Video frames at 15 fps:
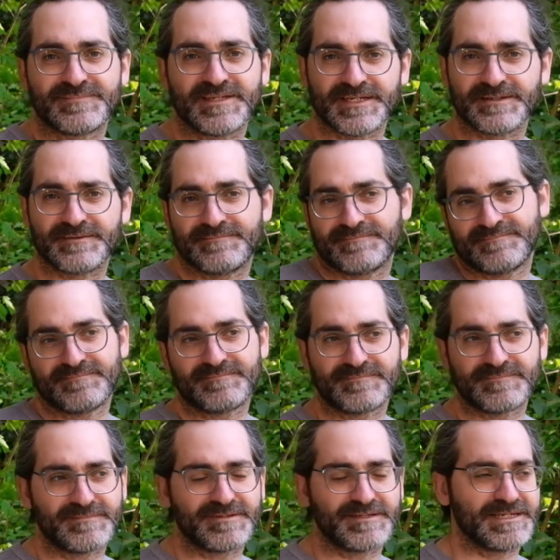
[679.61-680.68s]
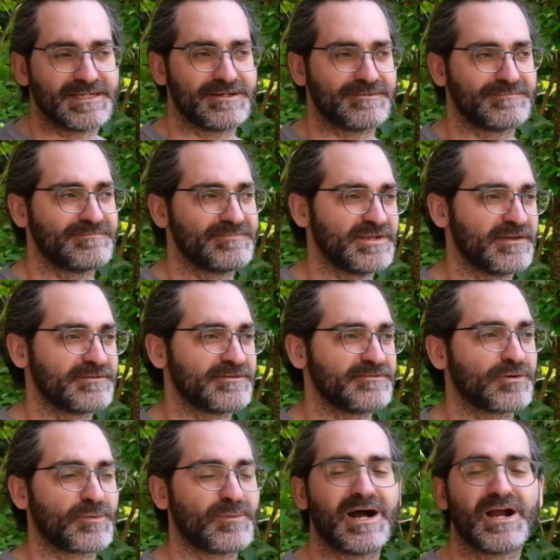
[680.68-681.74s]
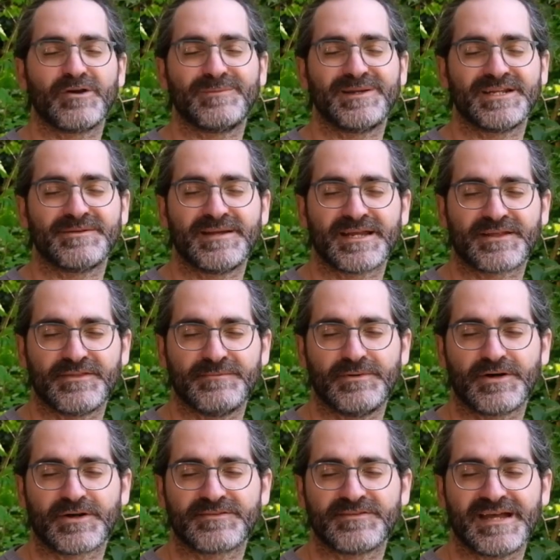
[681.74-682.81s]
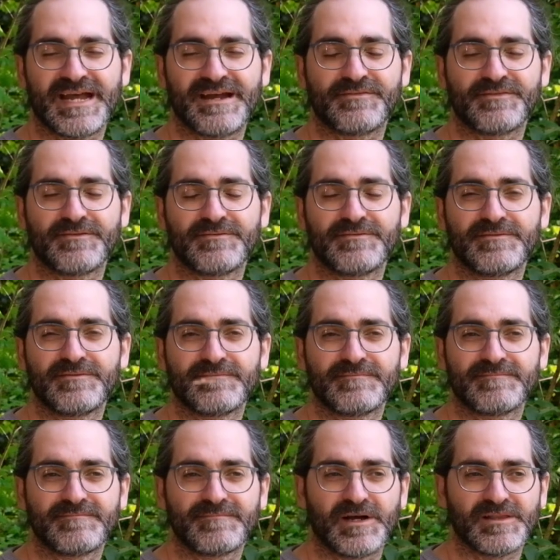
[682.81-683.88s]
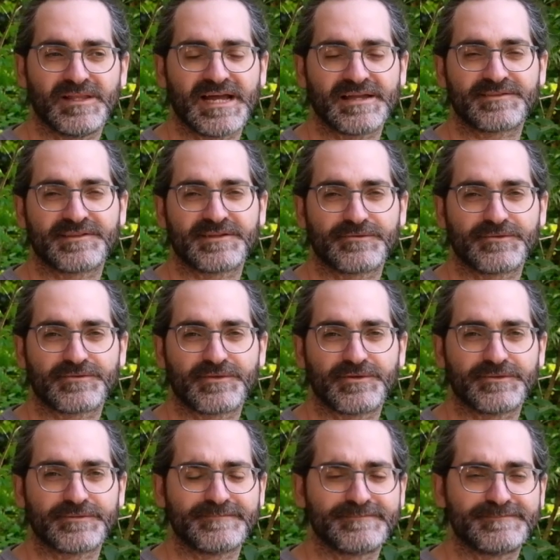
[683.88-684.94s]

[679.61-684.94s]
It doesn't require me to make the book to have a lasting result.